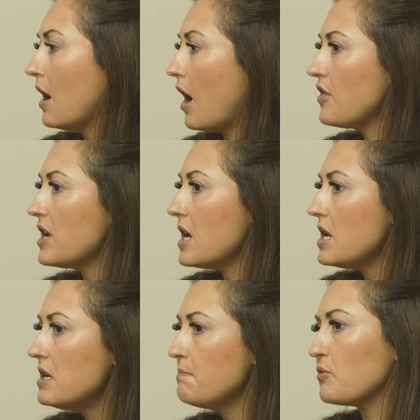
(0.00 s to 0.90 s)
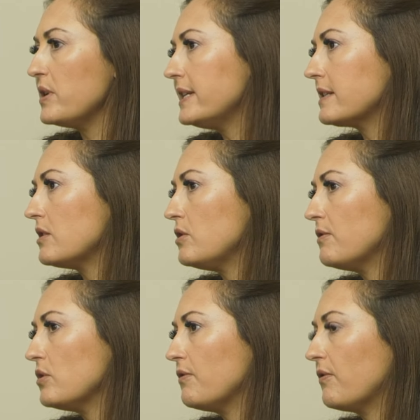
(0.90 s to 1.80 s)
Are there any breeds that
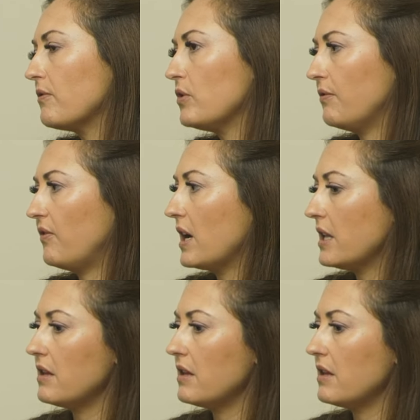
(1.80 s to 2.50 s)
you find